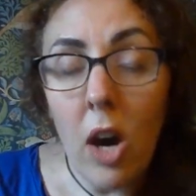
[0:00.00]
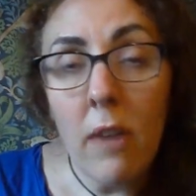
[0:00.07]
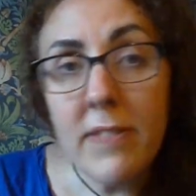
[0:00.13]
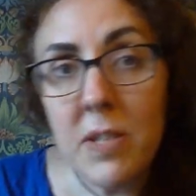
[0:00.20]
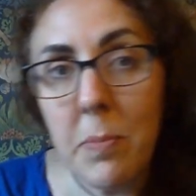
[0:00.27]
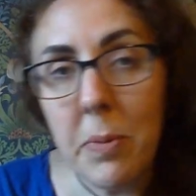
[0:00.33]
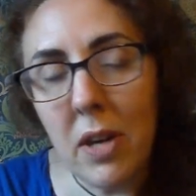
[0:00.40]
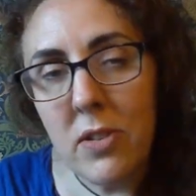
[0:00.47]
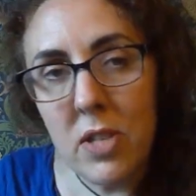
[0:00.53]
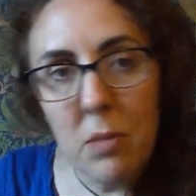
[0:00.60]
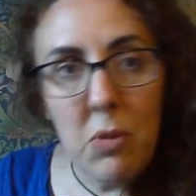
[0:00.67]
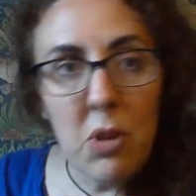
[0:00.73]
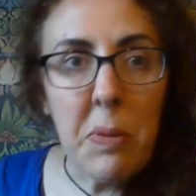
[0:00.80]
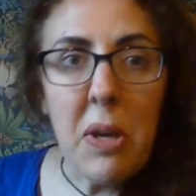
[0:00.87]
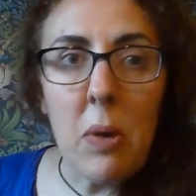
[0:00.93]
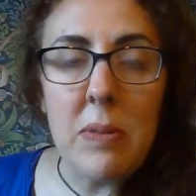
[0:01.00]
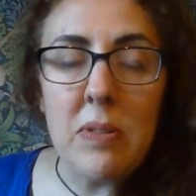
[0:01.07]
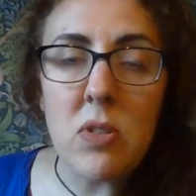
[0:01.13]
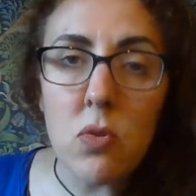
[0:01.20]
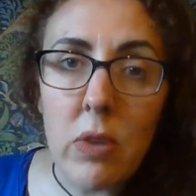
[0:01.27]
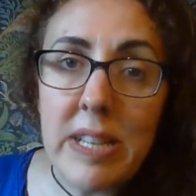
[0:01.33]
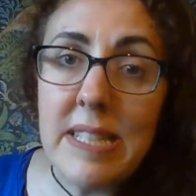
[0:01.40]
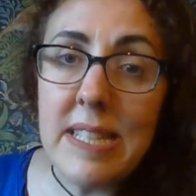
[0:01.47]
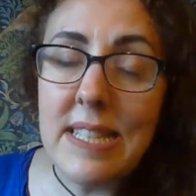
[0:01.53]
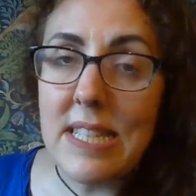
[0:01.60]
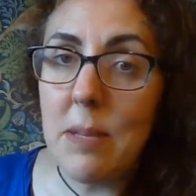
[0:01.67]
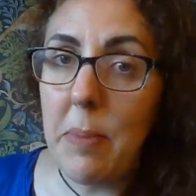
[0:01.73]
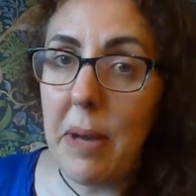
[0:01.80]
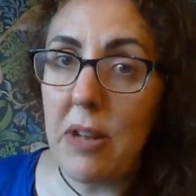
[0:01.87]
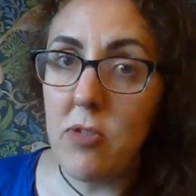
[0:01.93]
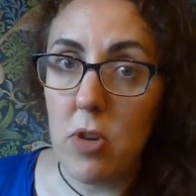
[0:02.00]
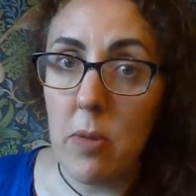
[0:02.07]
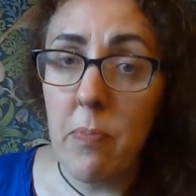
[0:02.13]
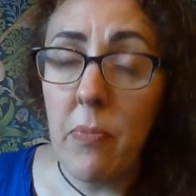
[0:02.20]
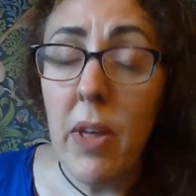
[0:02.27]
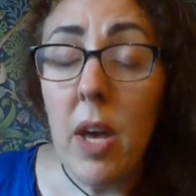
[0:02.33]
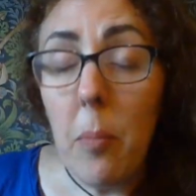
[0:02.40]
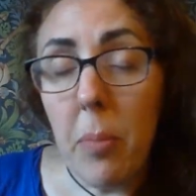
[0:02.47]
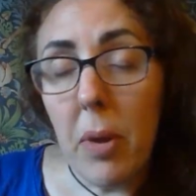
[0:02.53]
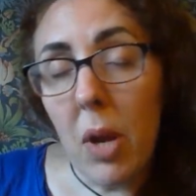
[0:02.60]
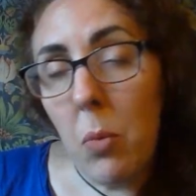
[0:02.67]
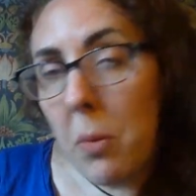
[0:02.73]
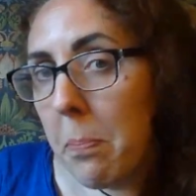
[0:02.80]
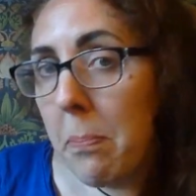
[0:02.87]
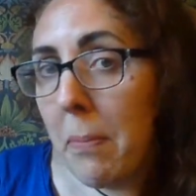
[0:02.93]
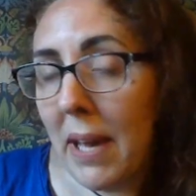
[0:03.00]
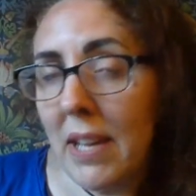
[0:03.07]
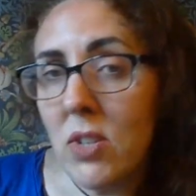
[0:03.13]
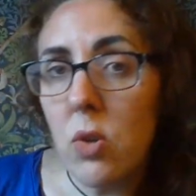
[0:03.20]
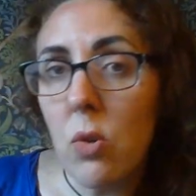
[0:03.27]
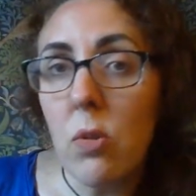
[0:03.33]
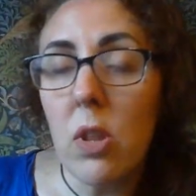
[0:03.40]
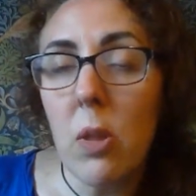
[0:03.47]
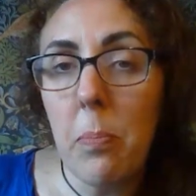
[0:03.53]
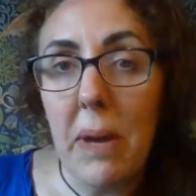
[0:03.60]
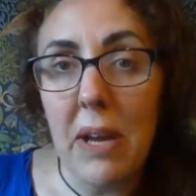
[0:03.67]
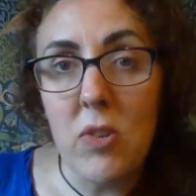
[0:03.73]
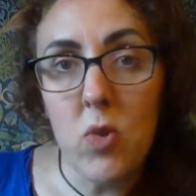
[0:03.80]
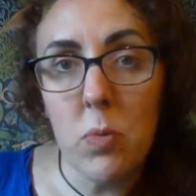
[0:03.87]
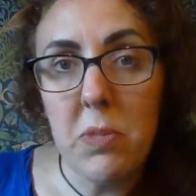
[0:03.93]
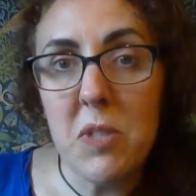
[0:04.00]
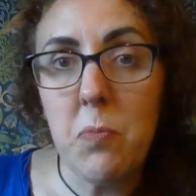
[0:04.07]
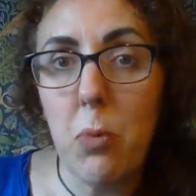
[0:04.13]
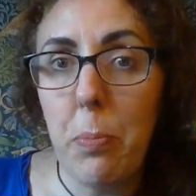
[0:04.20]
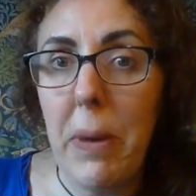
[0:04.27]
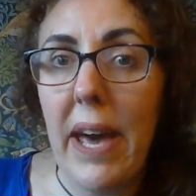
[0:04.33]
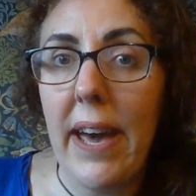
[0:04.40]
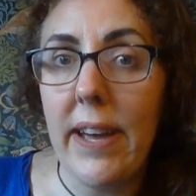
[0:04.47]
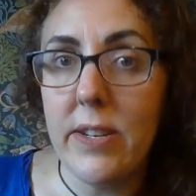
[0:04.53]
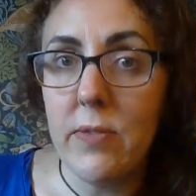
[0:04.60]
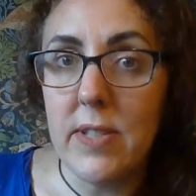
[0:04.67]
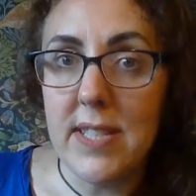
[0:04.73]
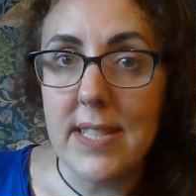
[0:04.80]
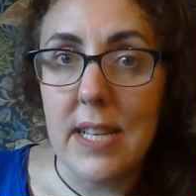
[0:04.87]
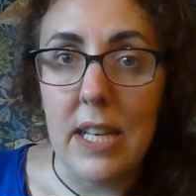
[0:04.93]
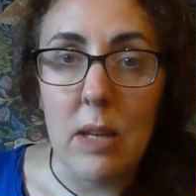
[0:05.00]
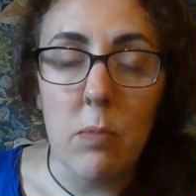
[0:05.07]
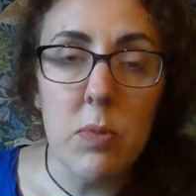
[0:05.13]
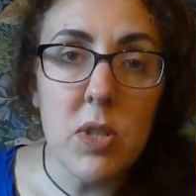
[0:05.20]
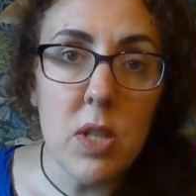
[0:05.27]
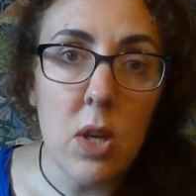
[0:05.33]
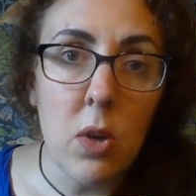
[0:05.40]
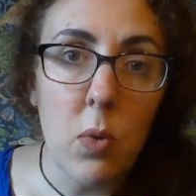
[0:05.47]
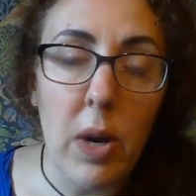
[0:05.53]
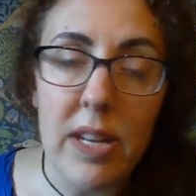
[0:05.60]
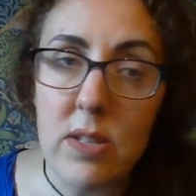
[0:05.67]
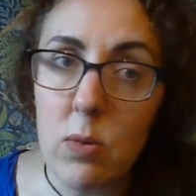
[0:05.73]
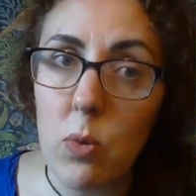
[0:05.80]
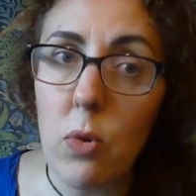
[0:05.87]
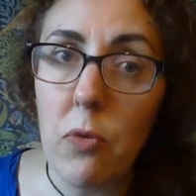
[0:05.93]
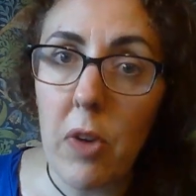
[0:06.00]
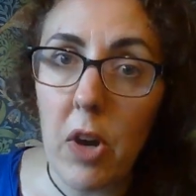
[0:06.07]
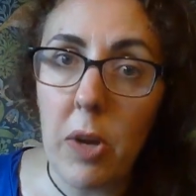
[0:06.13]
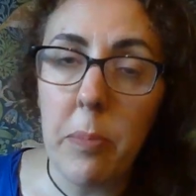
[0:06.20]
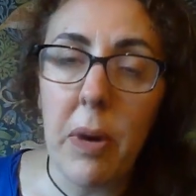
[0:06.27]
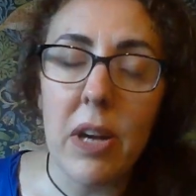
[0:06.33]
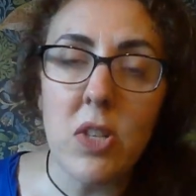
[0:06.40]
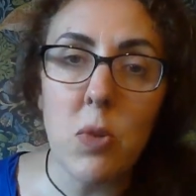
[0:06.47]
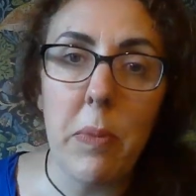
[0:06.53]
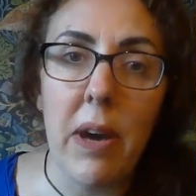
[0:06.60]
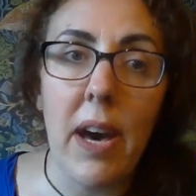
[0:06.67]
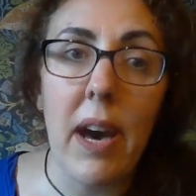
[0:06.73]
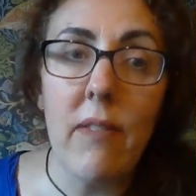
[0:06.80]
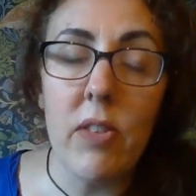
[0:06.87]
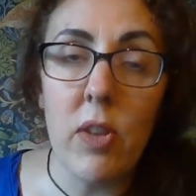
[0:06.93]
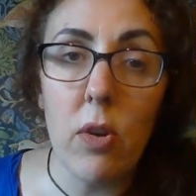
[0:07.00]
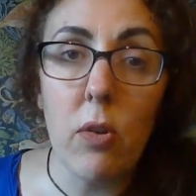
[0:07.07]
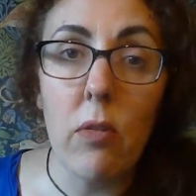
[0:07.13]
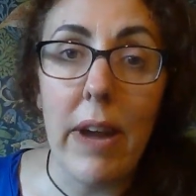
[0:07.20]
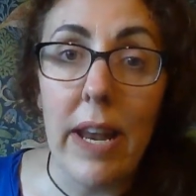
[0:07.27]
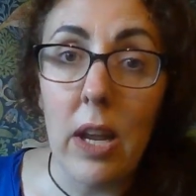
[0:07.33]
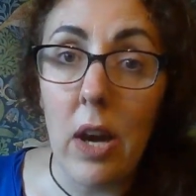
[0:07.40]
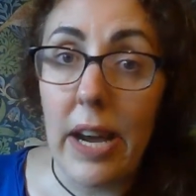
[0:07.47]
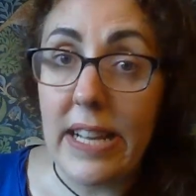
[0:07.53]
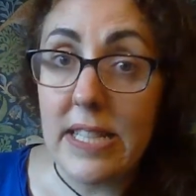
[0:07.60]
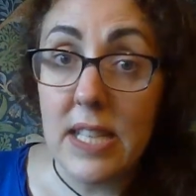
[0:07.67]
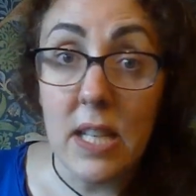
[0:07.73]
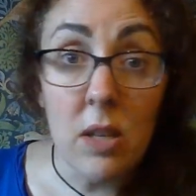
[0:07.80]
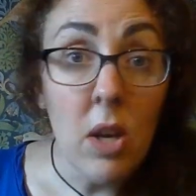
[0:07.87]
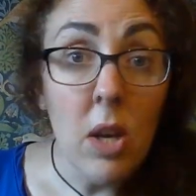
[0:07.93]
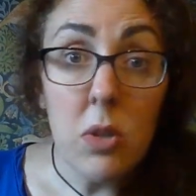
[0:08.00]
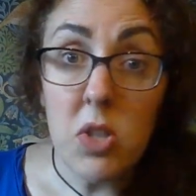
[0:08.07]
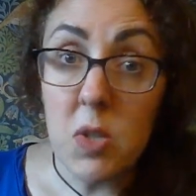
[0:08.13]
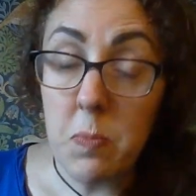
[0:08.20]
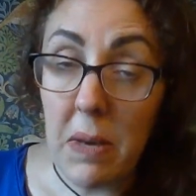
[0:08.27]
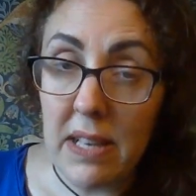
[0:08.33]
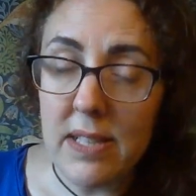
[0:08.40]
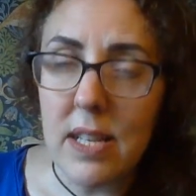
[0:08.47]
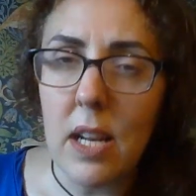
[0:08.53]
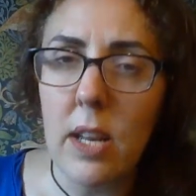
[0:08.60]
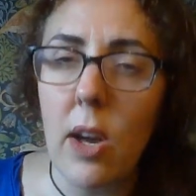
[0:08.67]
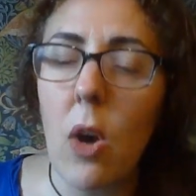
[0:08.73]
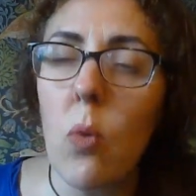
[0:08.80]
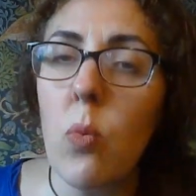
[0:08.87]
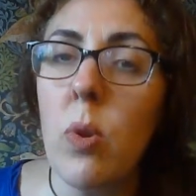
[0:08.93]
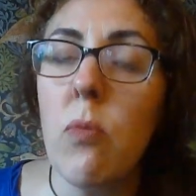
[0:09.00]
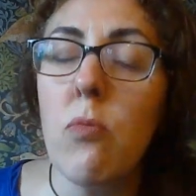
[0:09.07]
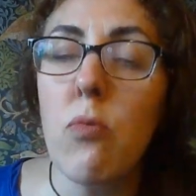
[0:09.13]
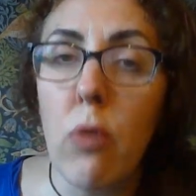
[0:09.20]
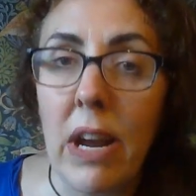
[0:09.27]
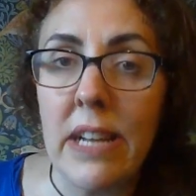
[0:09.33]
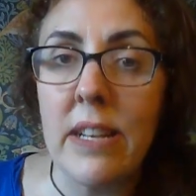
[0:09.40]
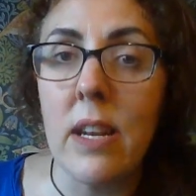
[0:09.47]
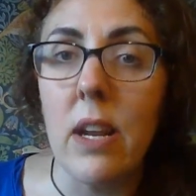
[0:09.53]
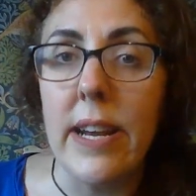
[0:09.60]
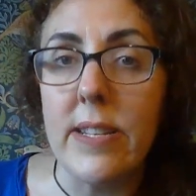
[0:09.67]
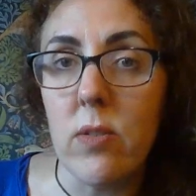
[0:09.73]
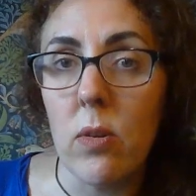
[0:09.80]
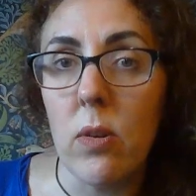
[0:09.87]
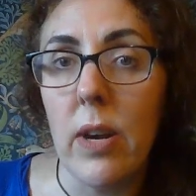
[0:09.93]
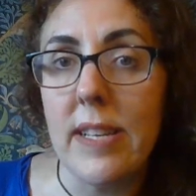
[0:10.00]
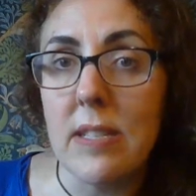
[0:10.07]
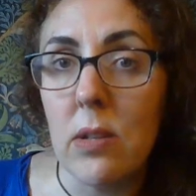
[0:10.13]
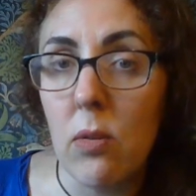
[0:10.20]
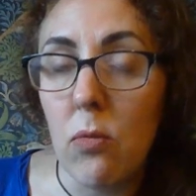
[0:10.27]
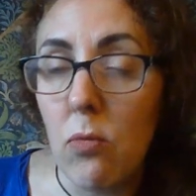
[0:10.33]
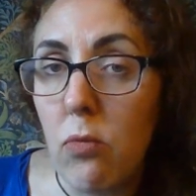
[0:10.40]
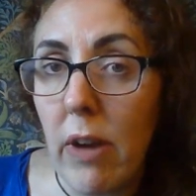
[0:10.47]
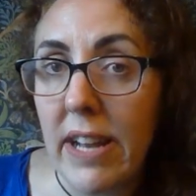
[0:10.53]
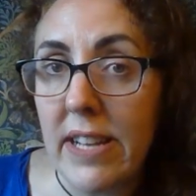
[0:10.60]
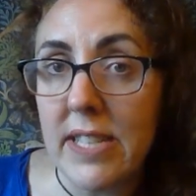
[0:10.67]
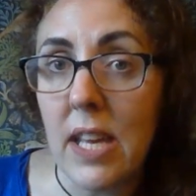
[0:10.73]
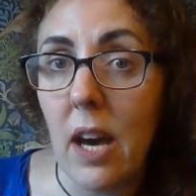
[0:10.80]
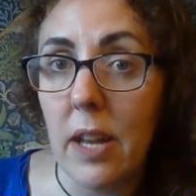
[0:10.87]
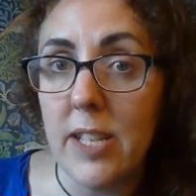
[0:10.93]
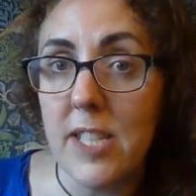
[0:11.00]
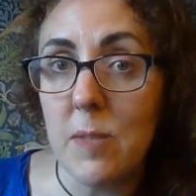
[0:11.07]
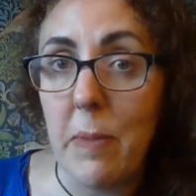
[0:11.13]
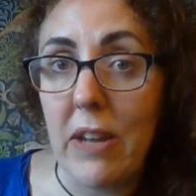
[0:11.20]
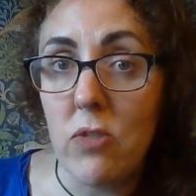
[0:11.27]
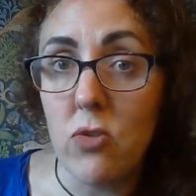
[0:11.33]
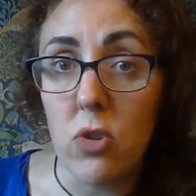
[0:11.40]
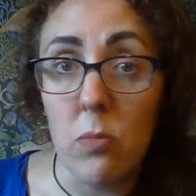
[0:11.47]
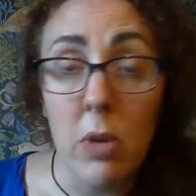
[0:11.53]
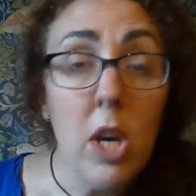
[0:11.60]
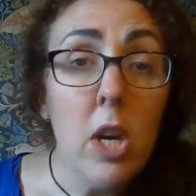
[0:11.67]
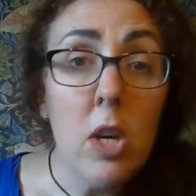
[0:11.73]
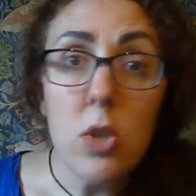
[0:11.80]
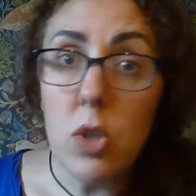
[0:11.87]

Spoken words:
After bath time, I'd be going straight into the bedroom, but I would make sure that the bedroom is prepared for sleep. So I talk very much about having the correct lighting, just basically only red light or light on the red colour spectrum.